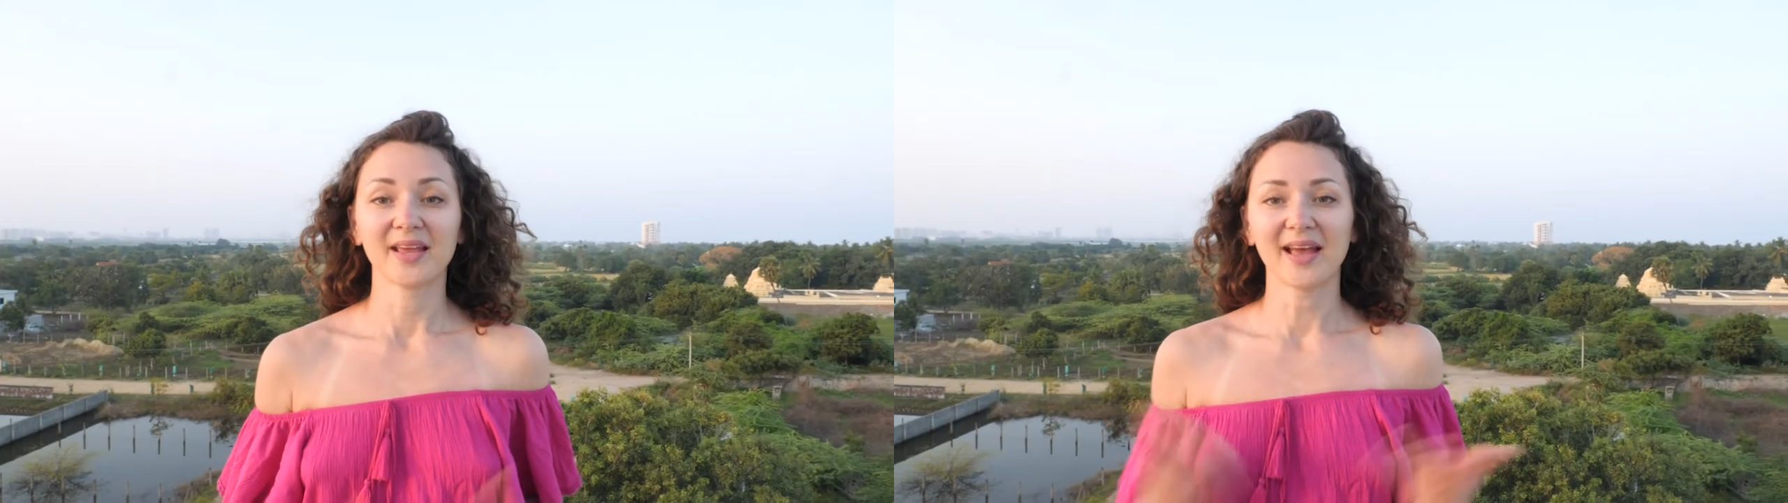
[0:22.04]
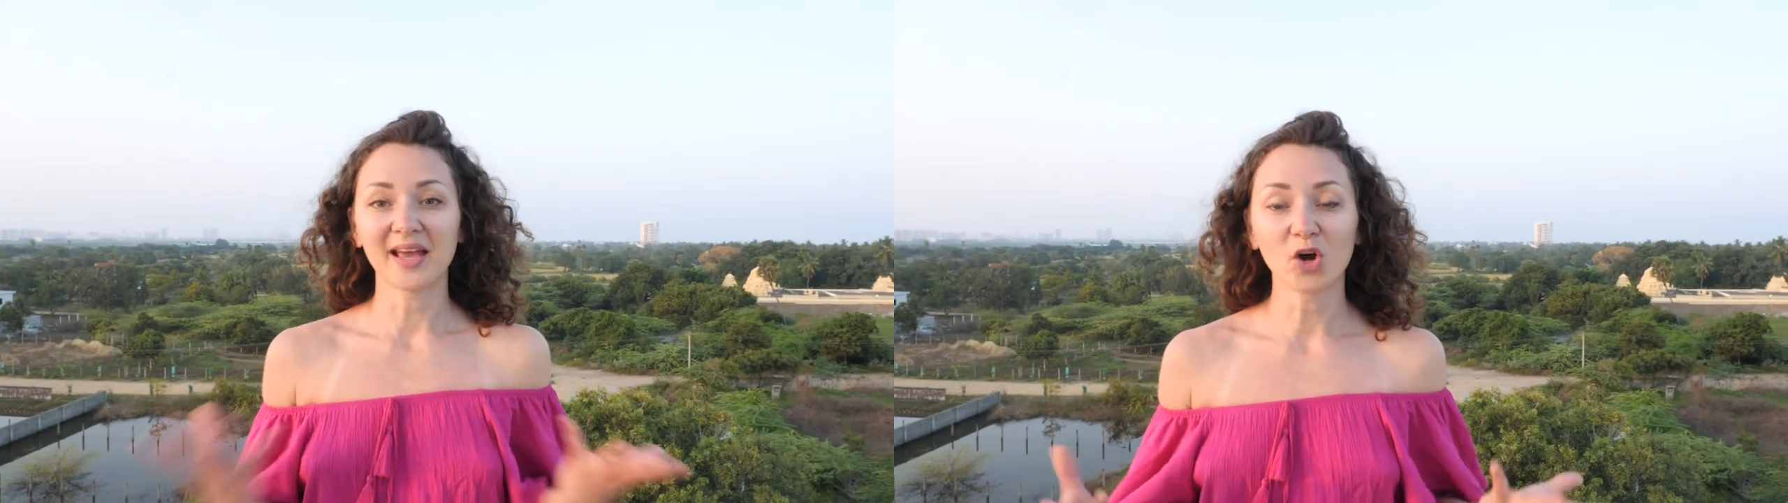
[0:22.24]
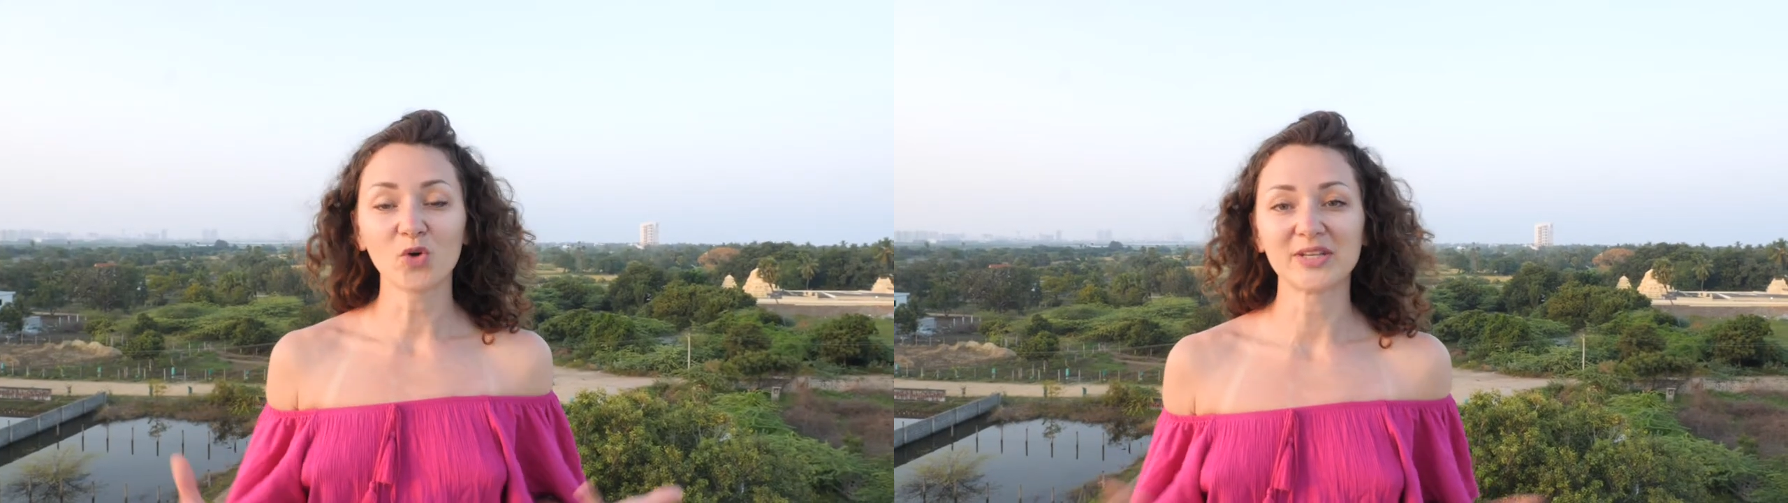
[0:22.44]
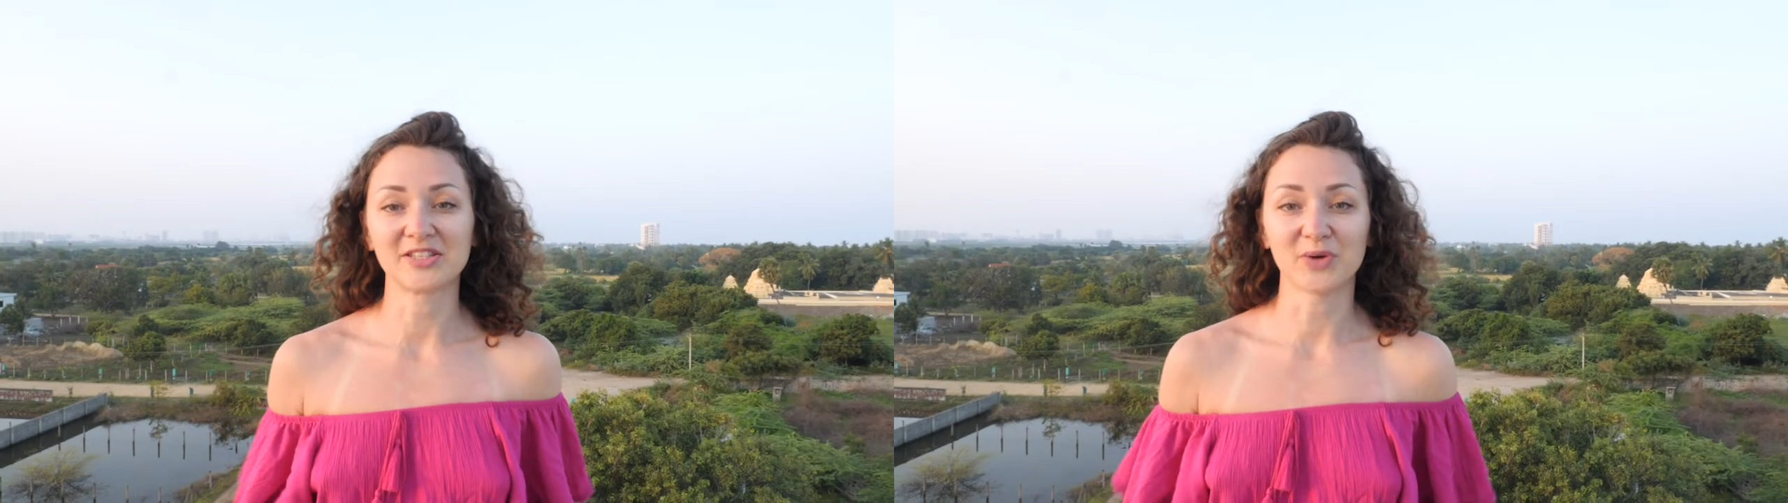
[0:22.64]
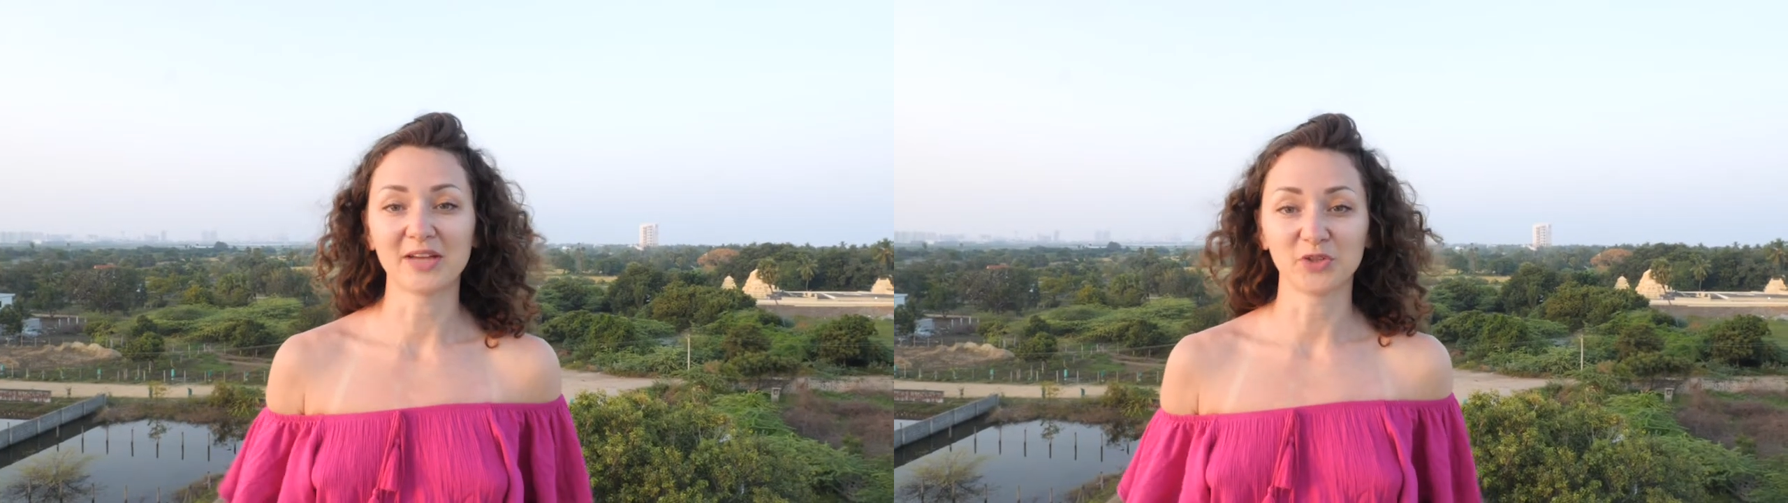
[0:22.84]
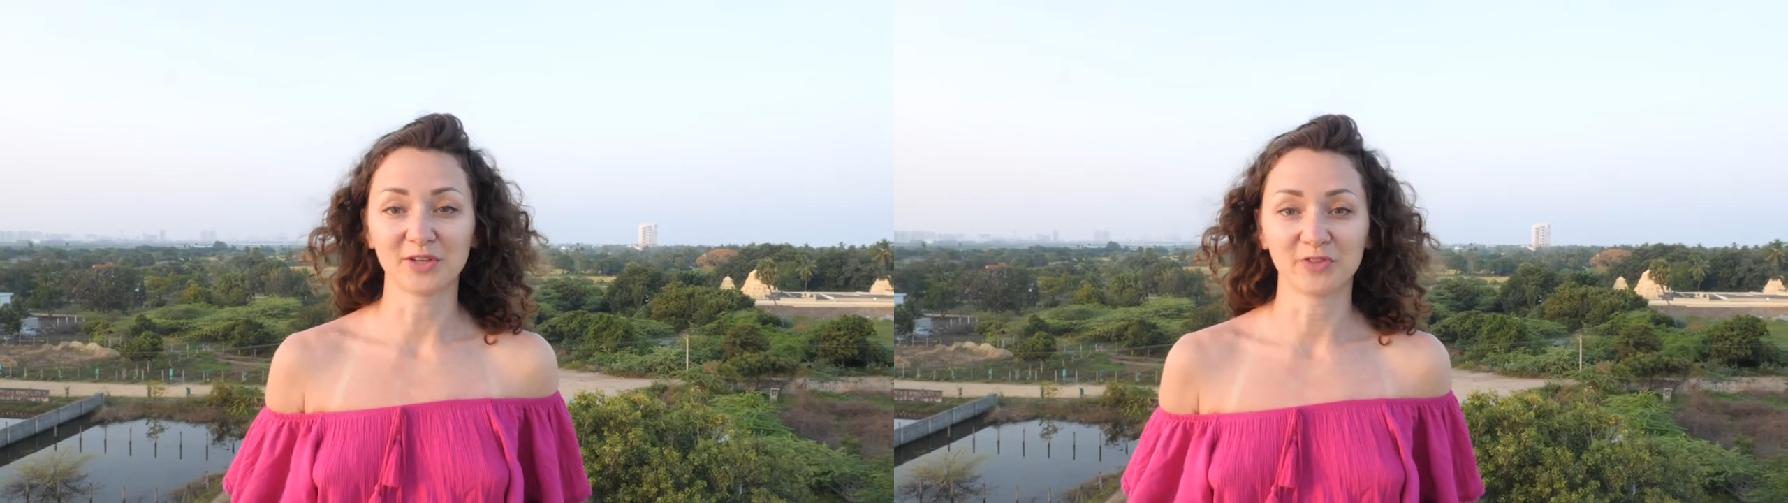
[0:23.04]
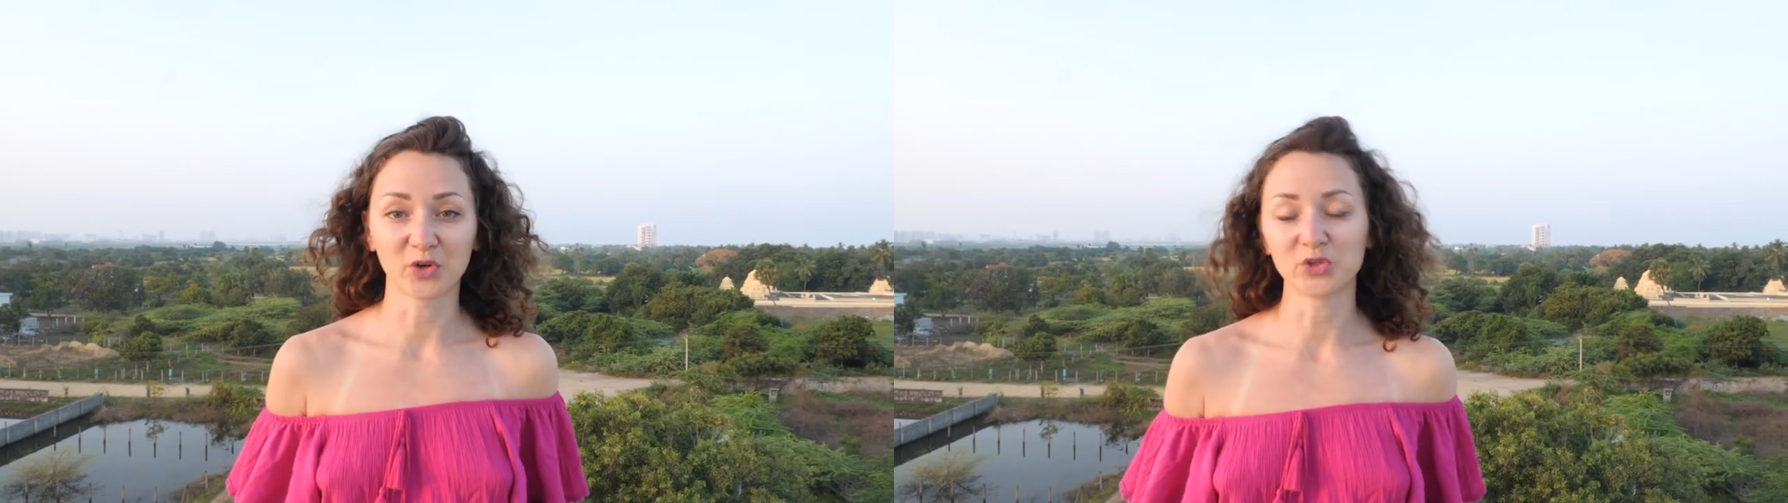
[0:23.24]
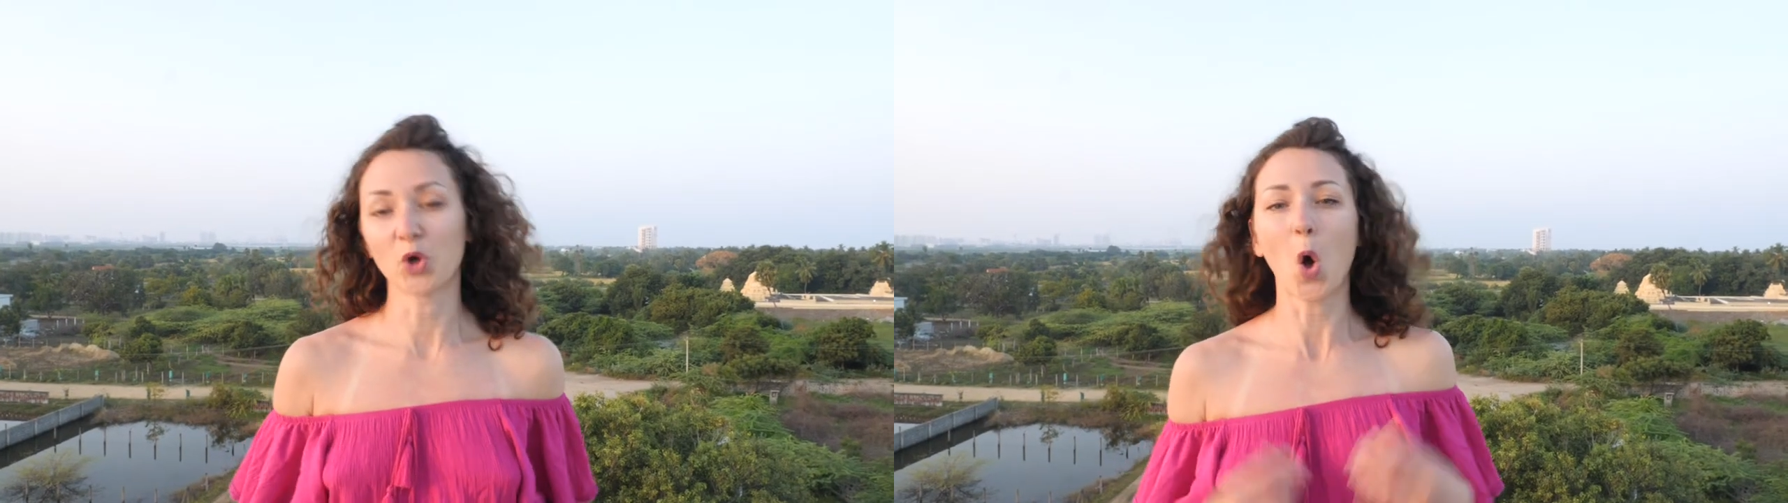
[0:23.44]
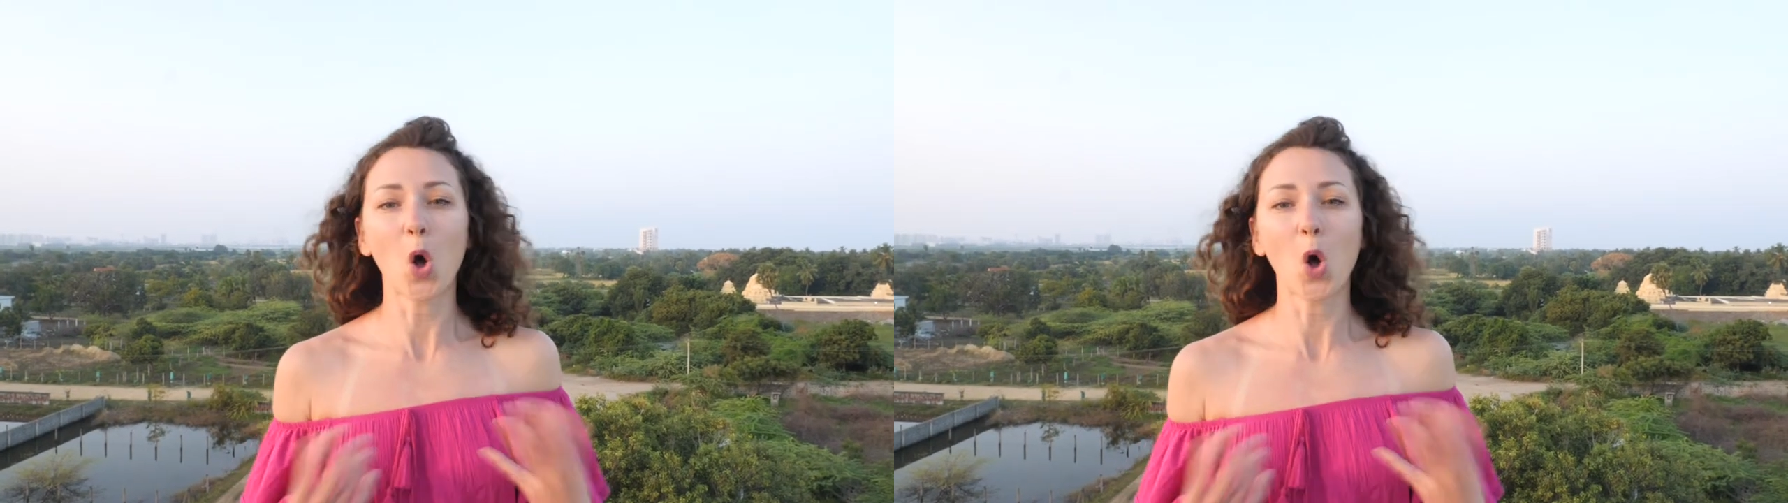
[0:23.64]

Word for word: I always try to avoid